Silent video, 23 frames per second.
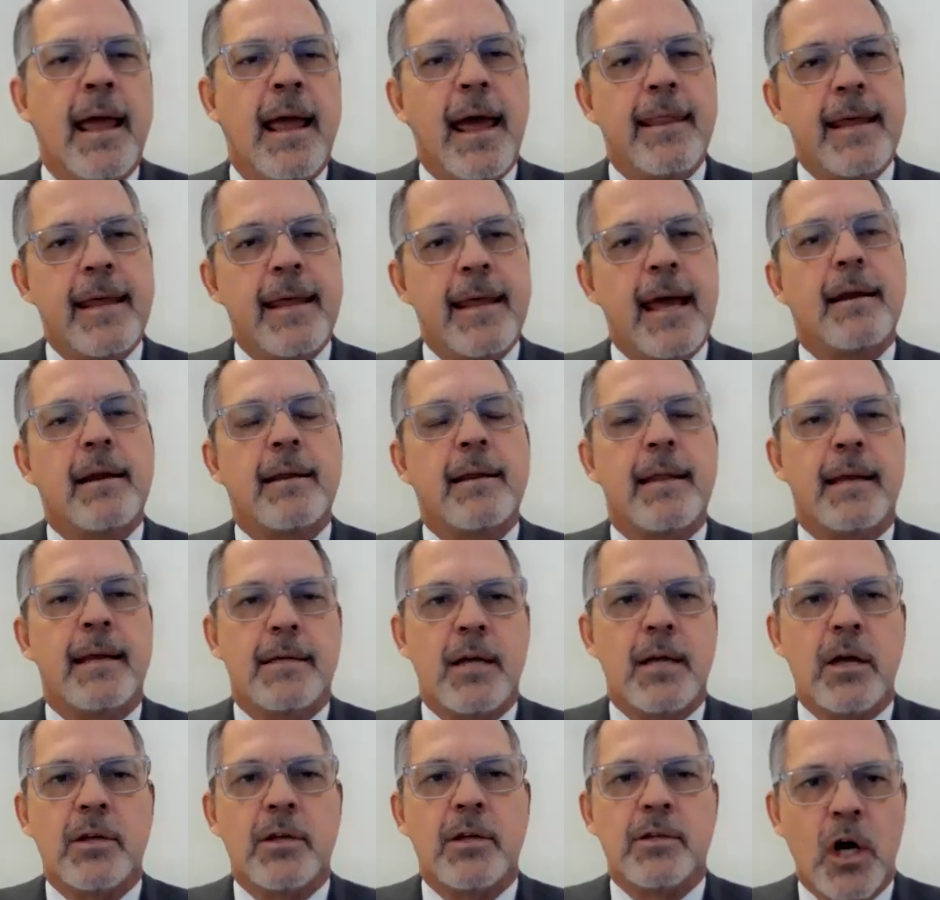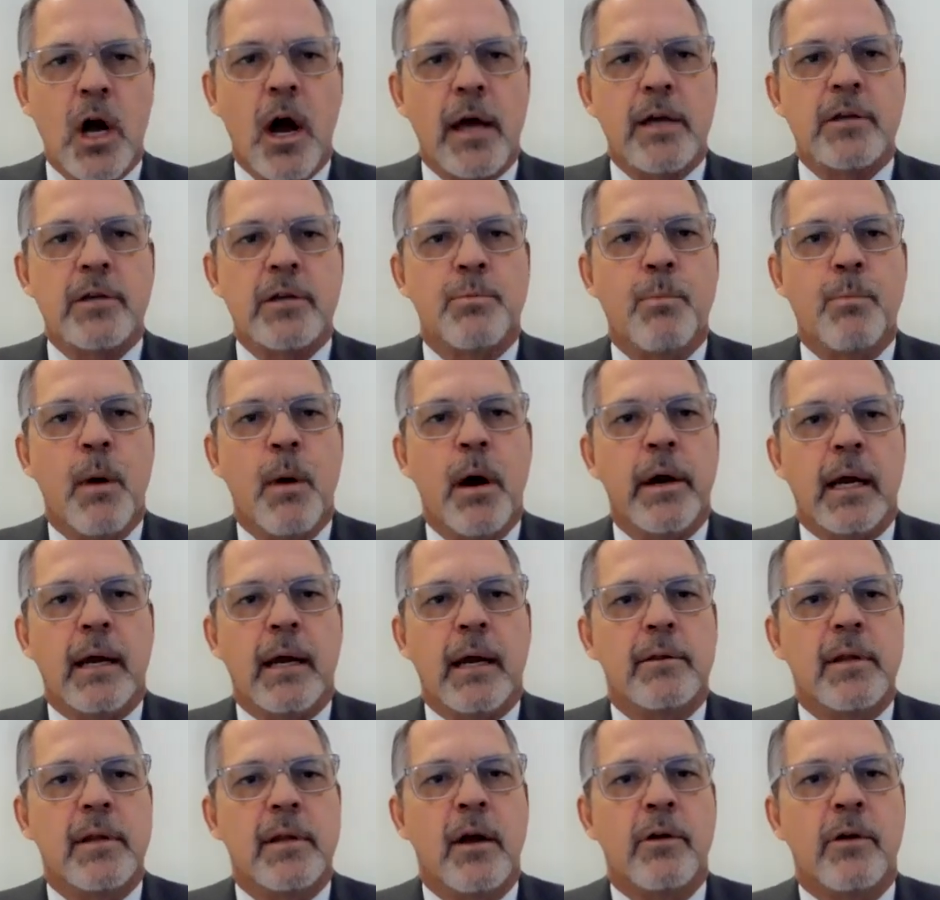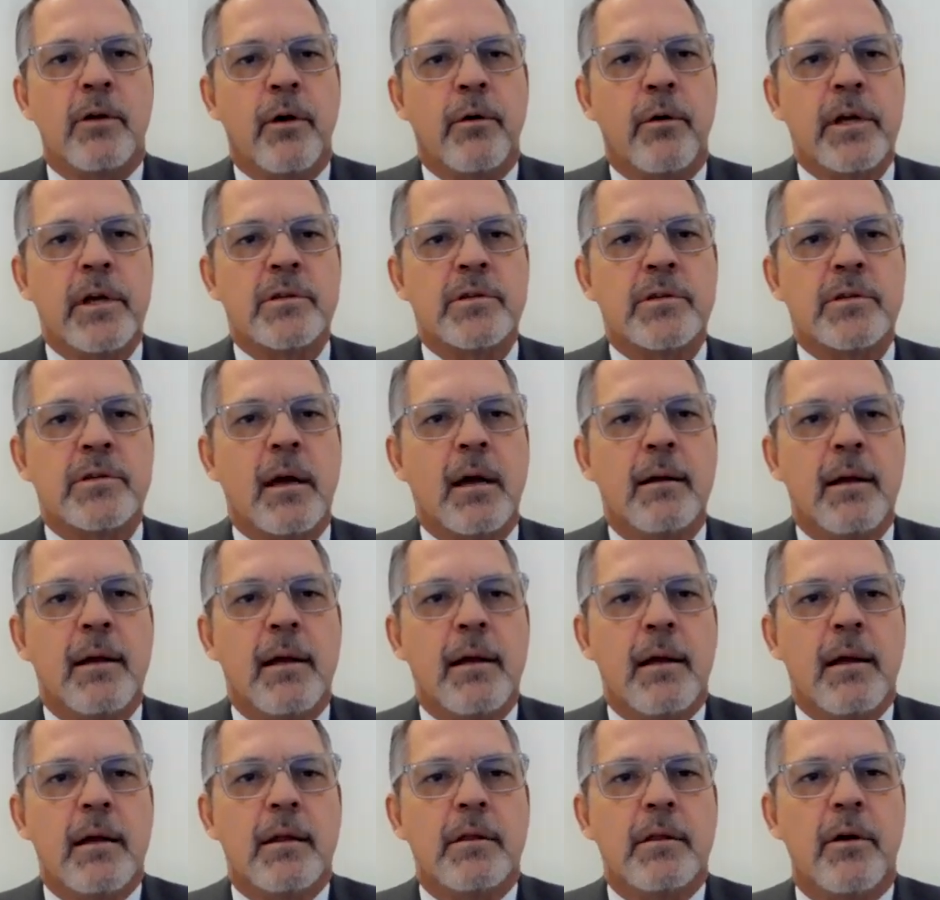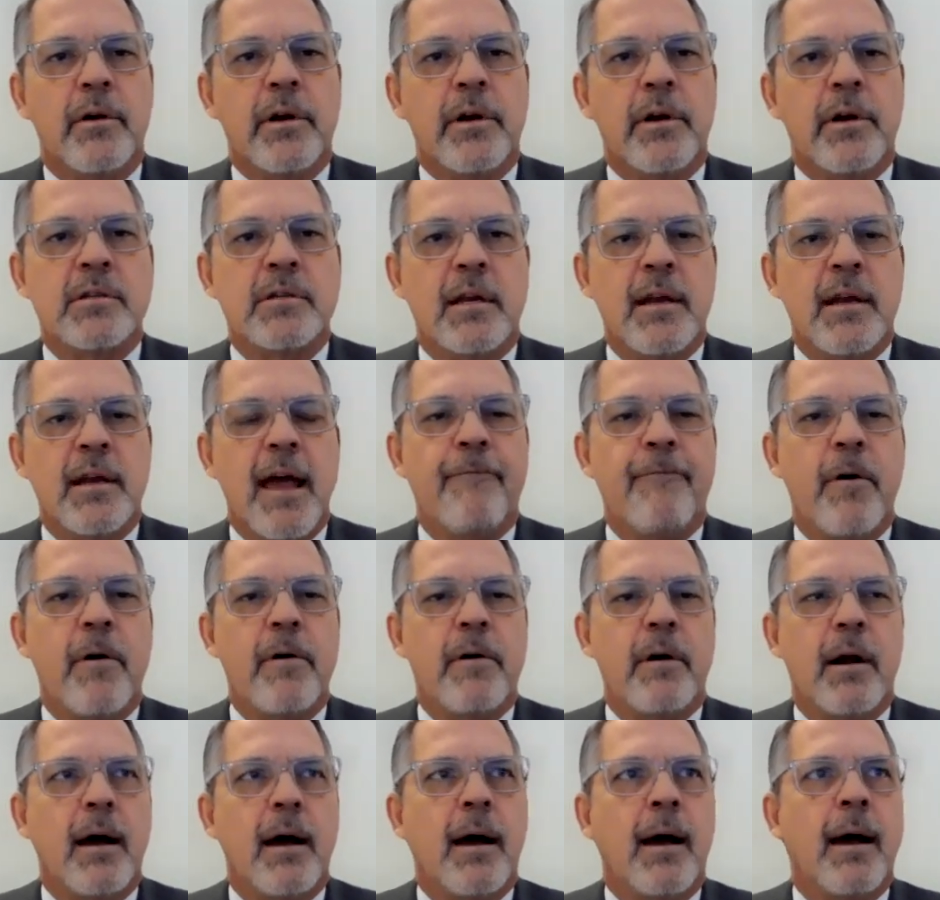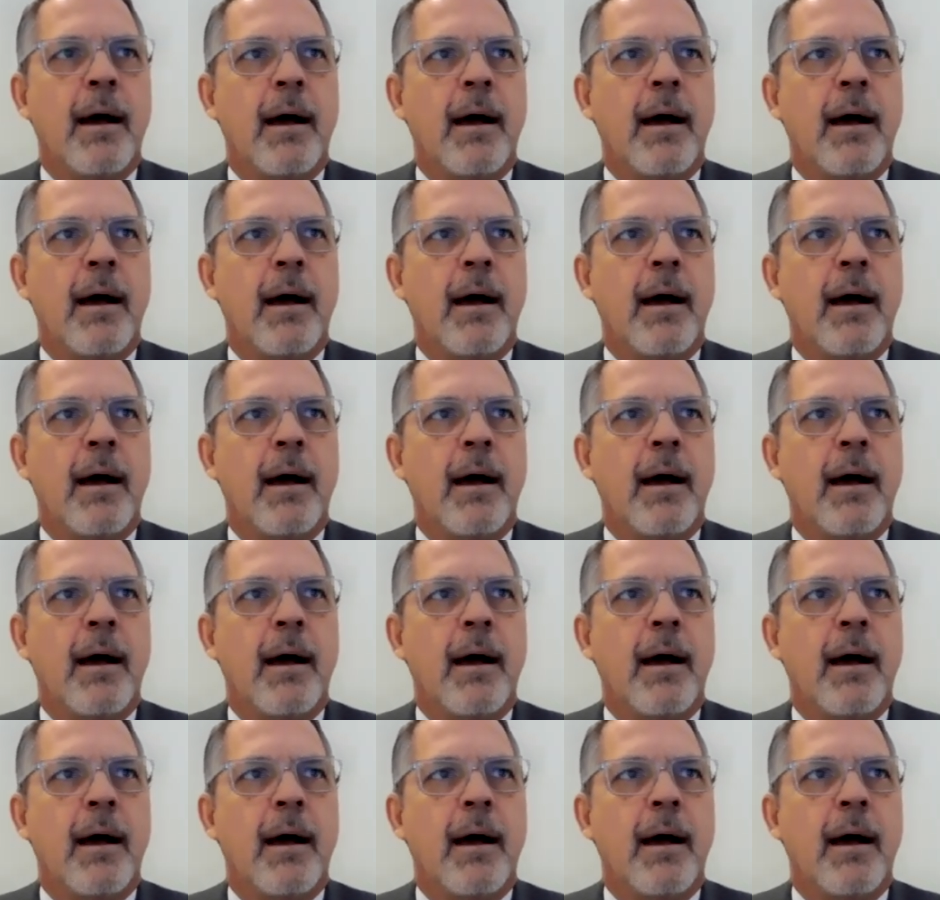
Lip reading: And that does cost money. That there is an effort.